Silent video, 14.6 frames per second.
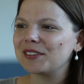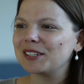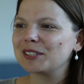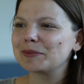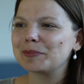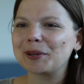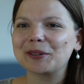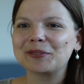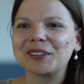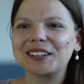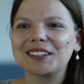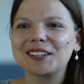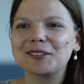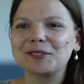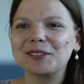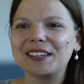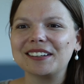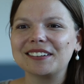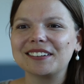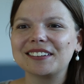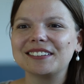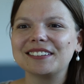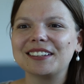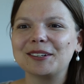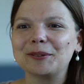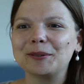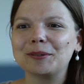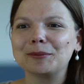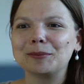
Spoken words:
this perfect career and know